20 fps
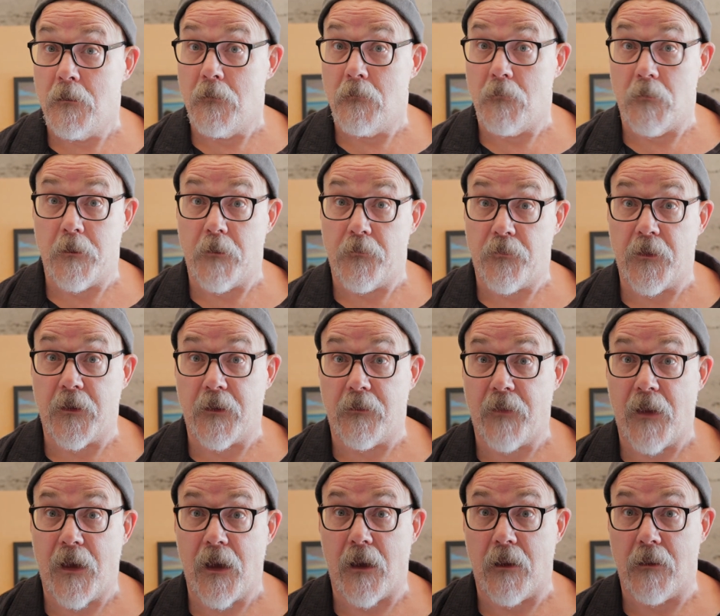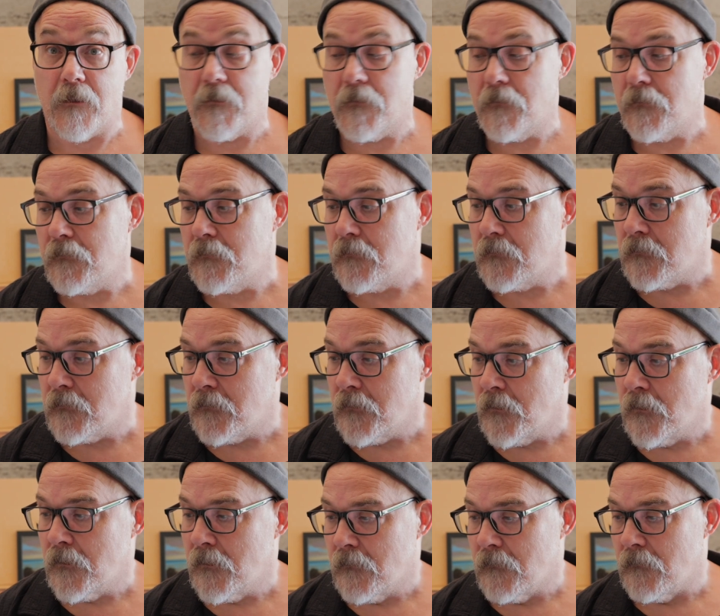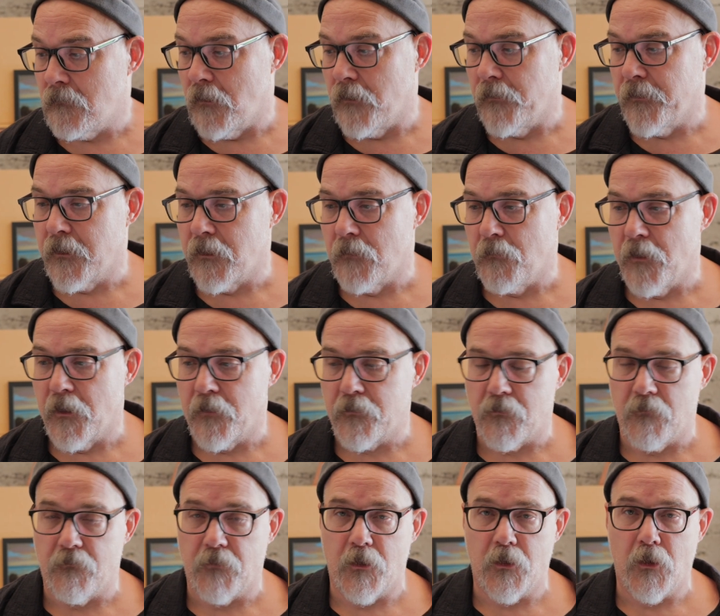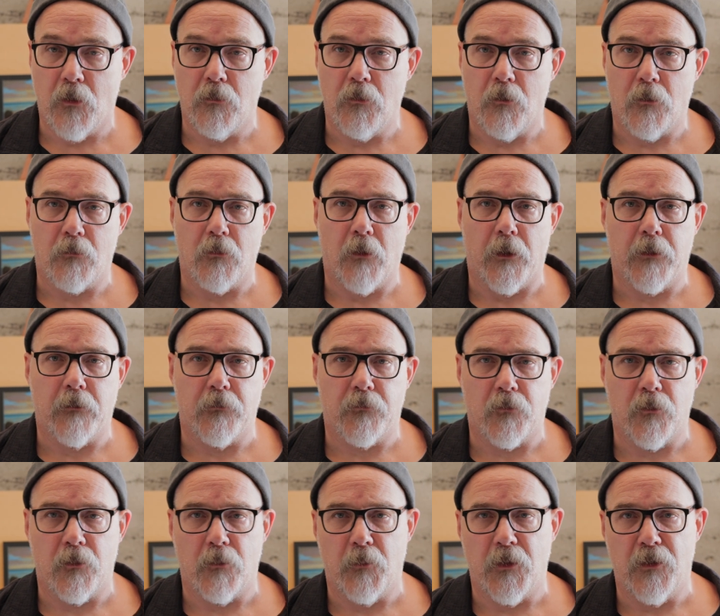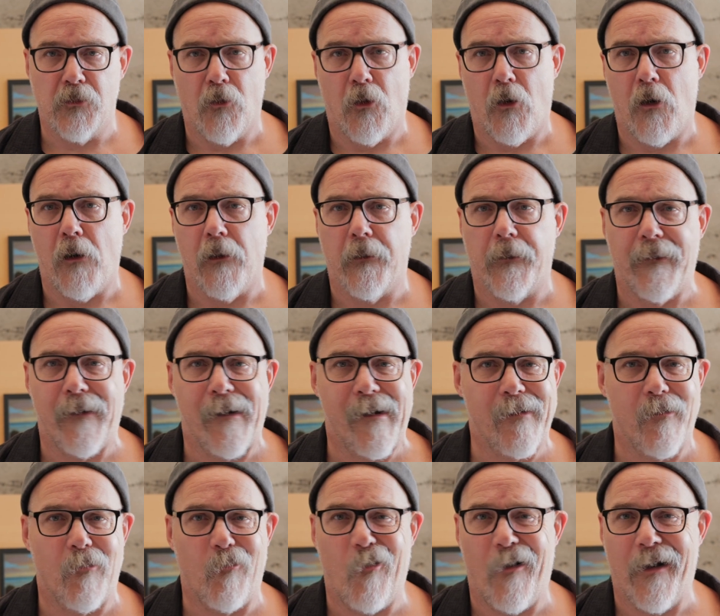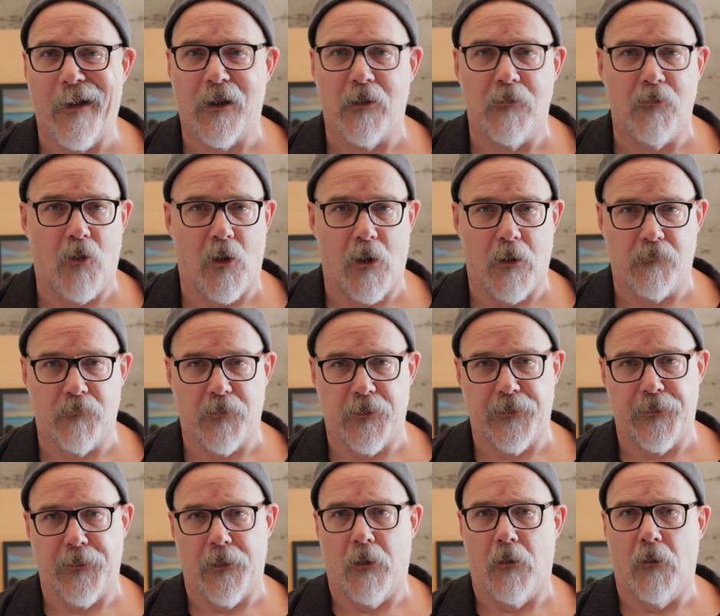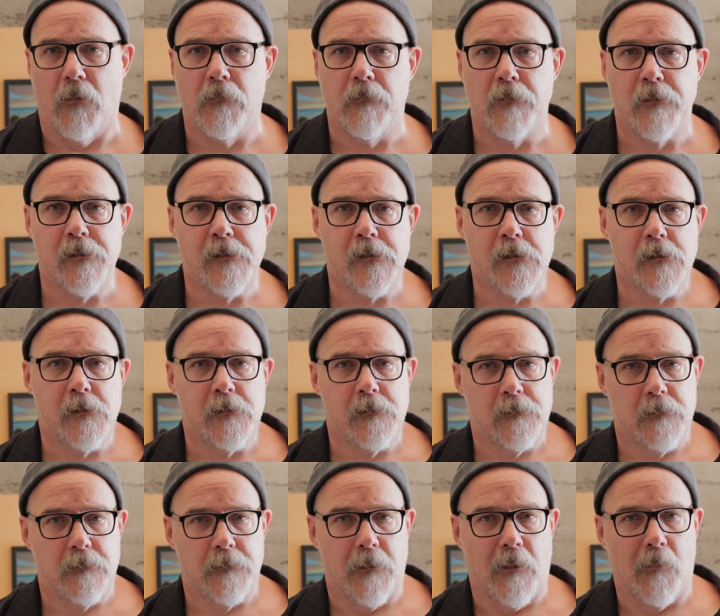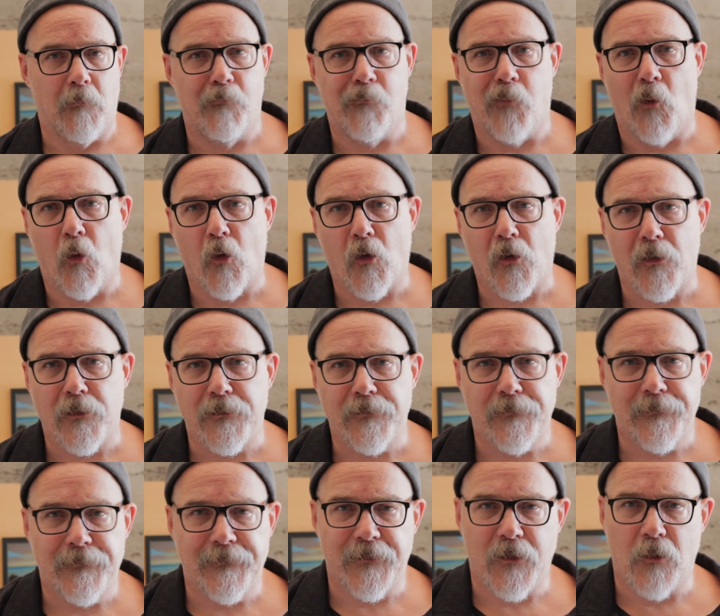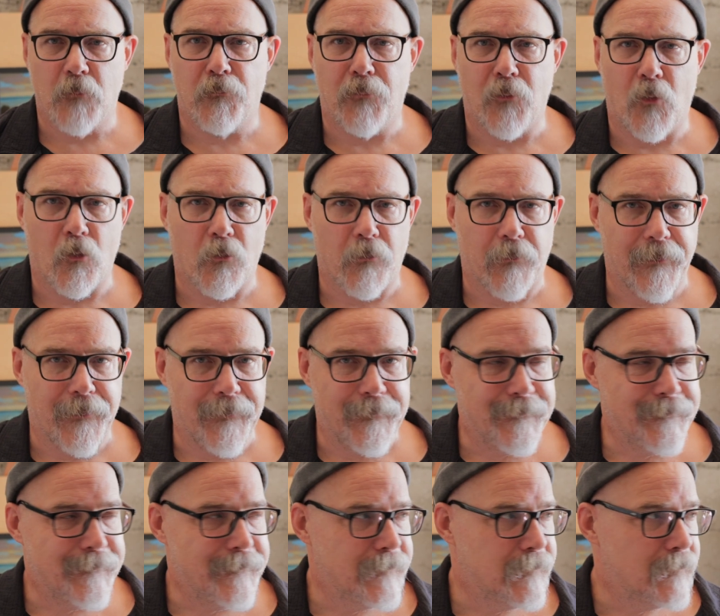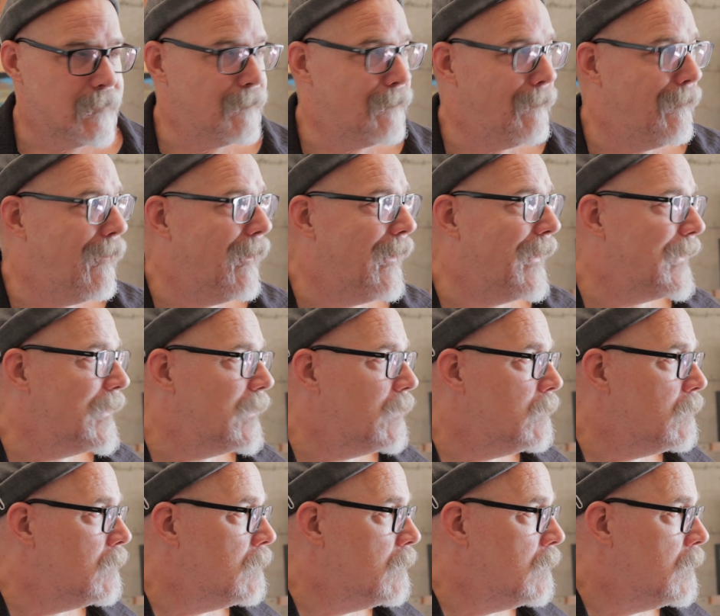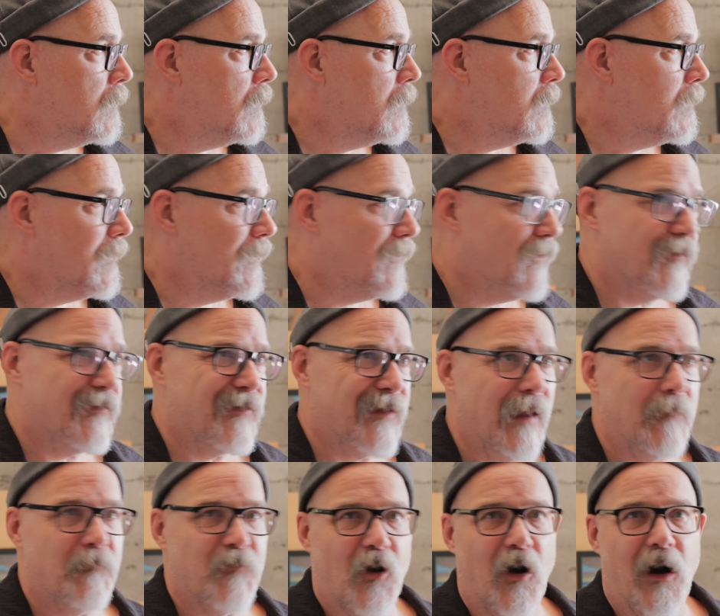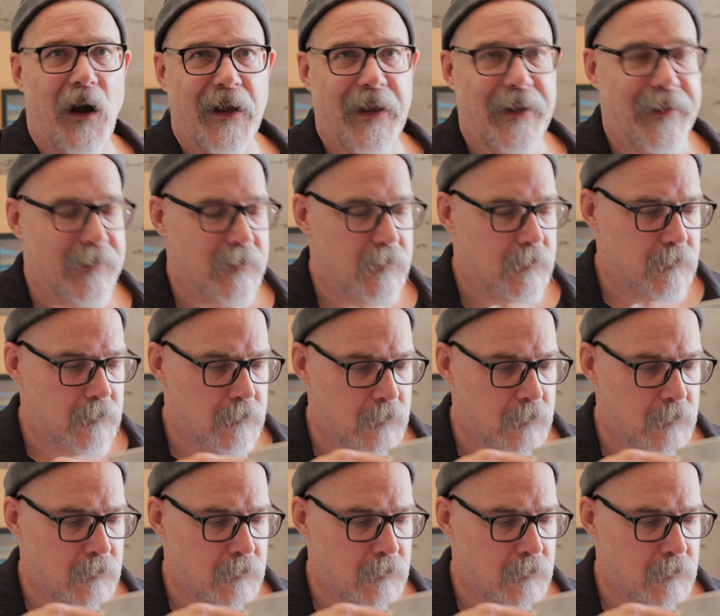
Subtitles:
What do you think of that? Well, I think it makes the video look like it's going to be long. I don't like a long video. I'm bored. You're boring, Mike. You just keep talking.